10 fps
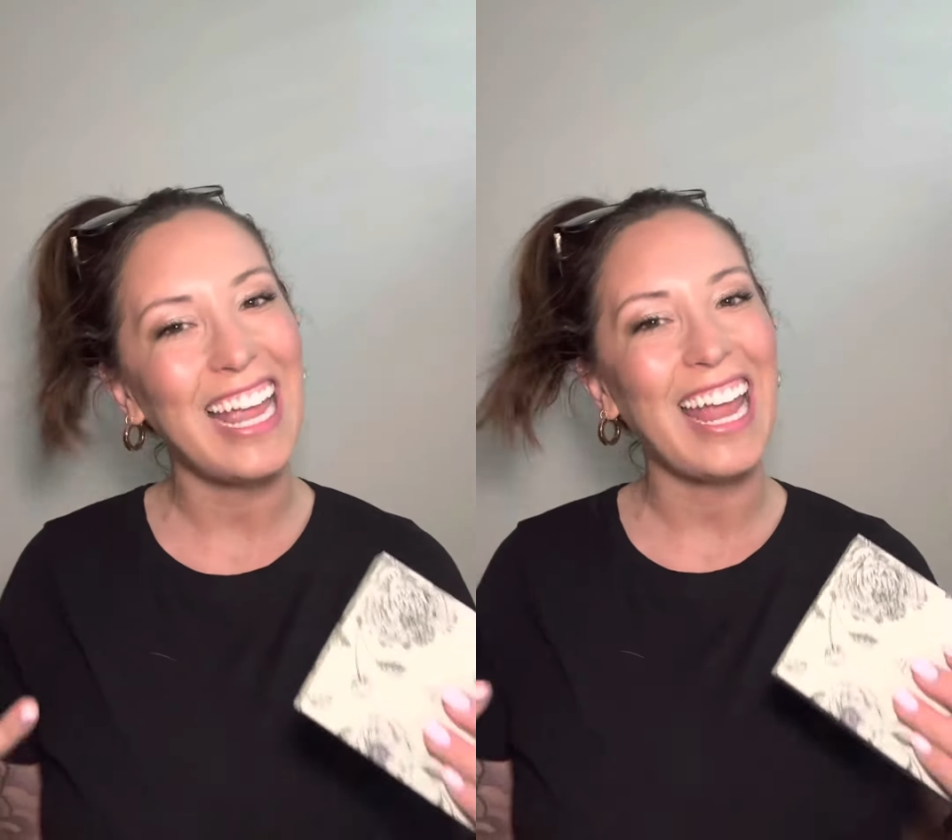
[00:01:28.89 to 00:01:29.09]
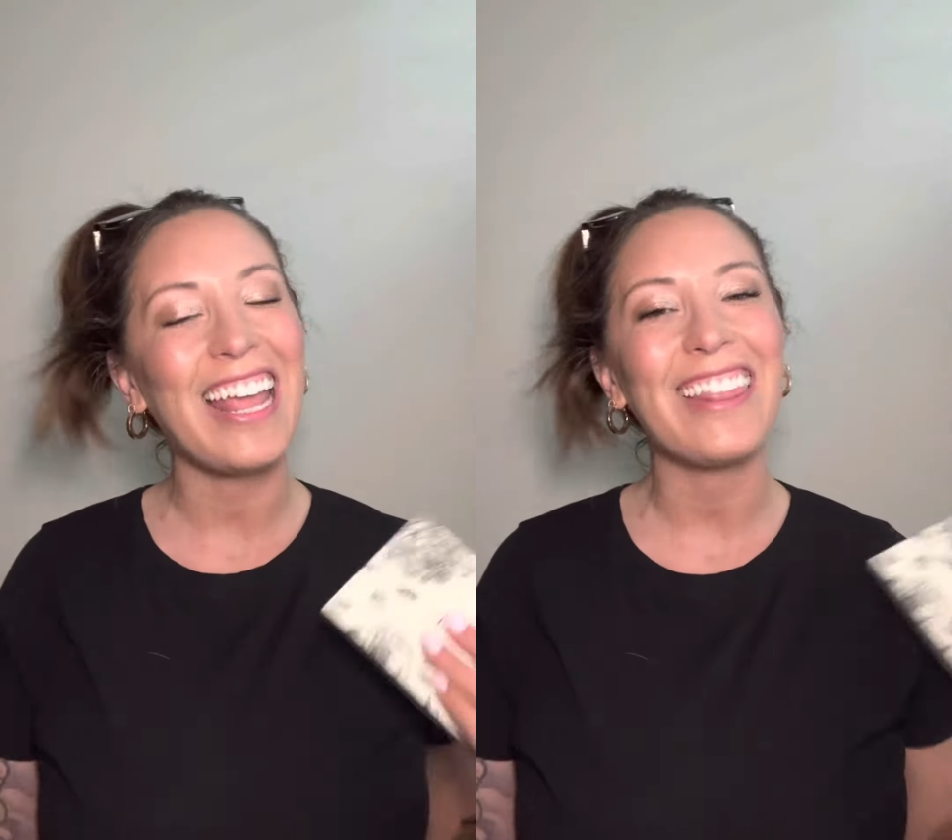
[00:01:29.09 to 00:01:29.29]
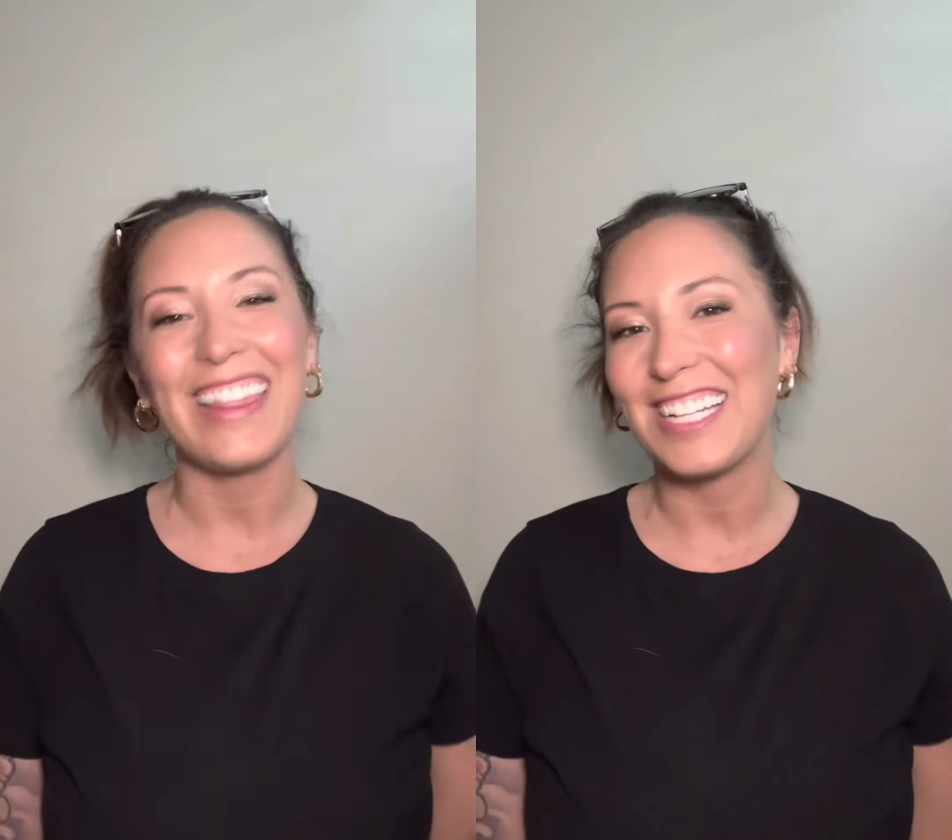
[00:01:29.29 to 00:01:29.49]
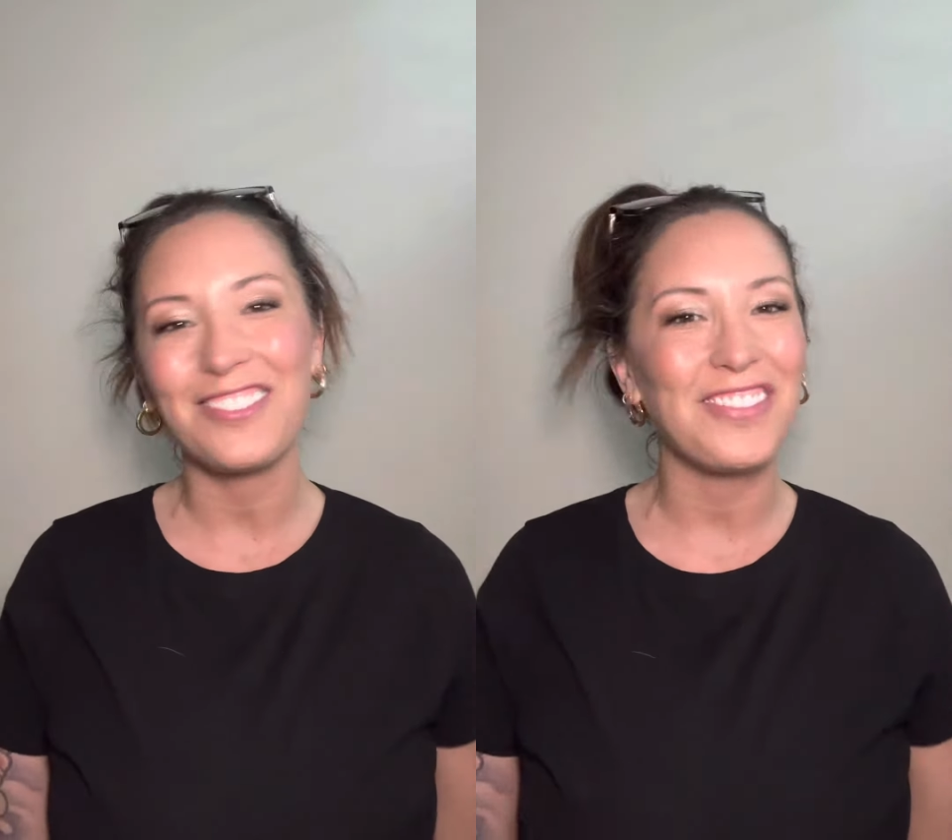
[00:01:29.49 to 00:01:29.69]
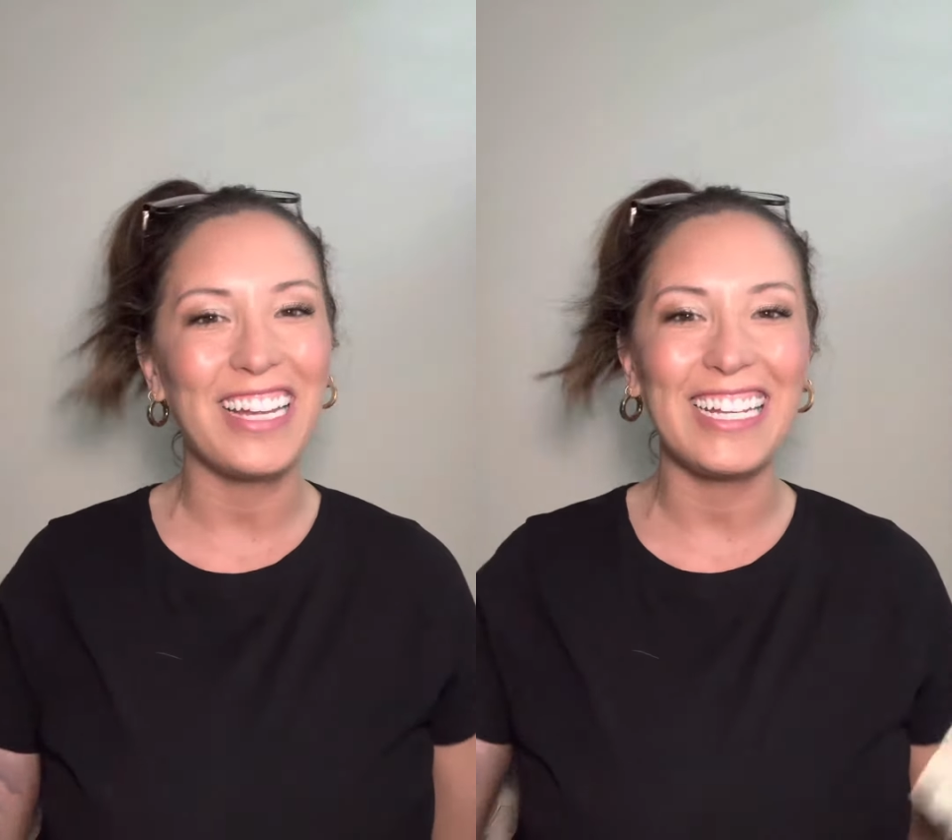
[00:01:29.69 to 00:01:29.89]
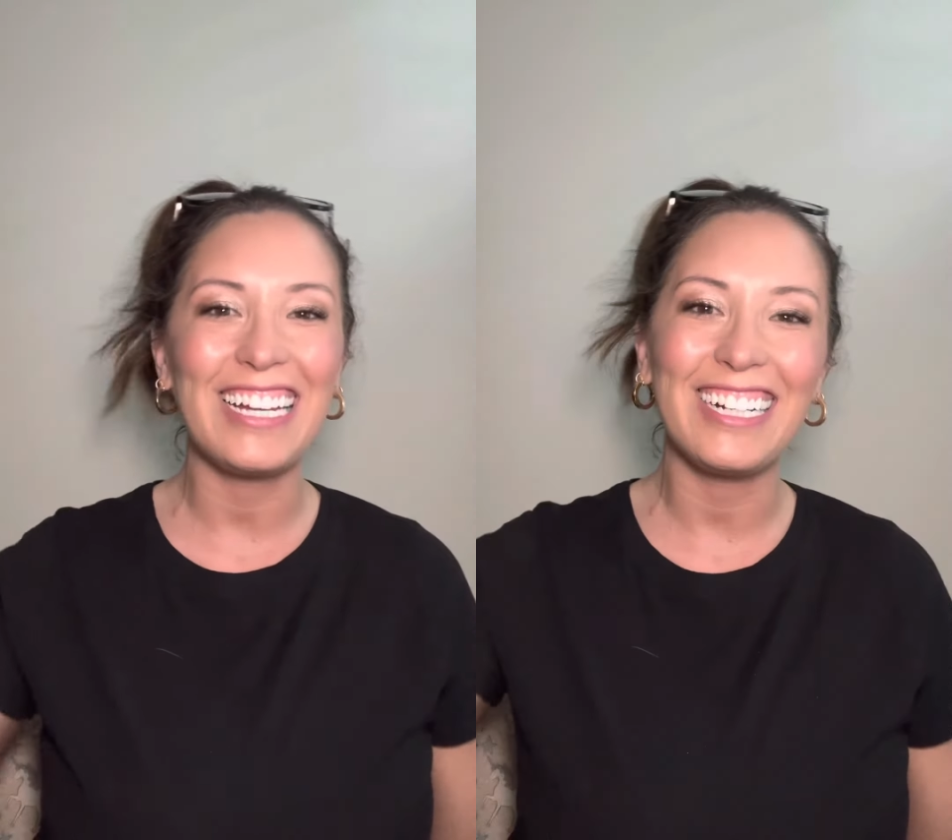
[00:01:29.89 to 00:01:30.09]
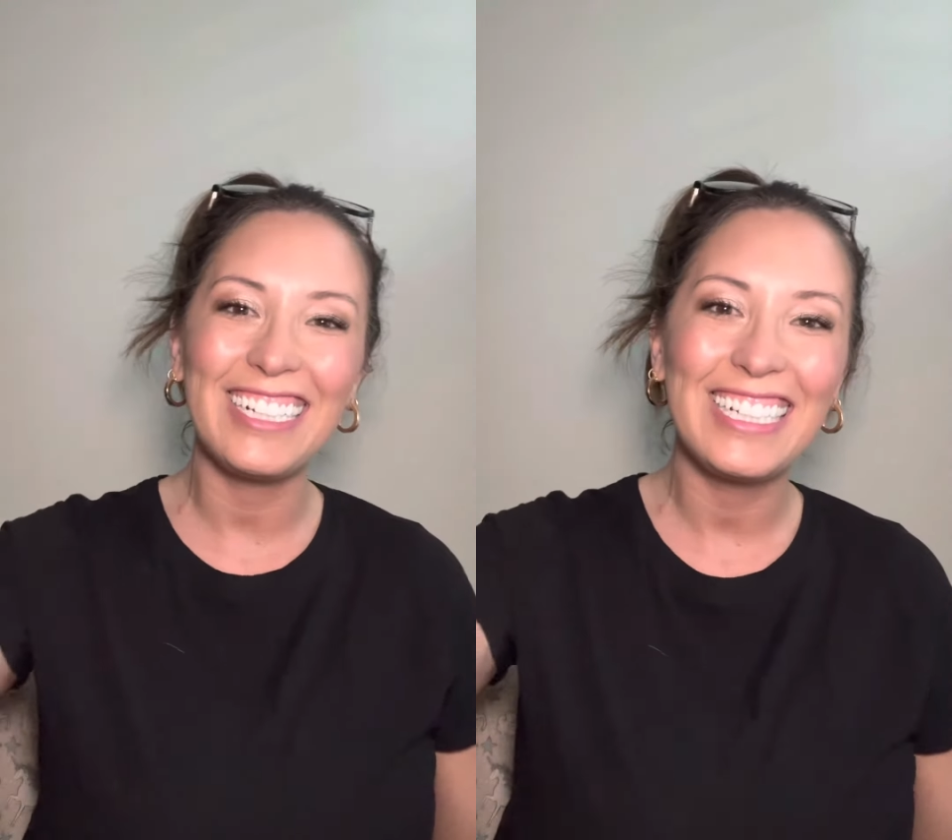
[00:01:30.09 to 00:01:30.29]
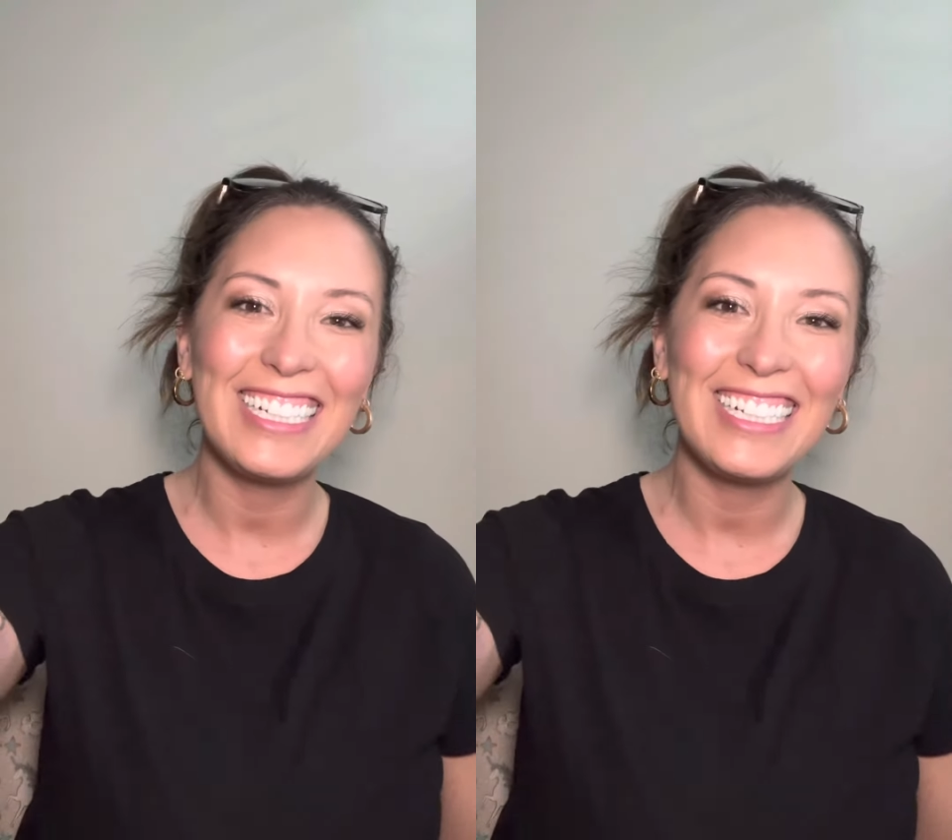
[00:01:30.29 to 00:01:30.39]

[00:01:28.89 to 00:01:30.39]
day. Thanks for being here.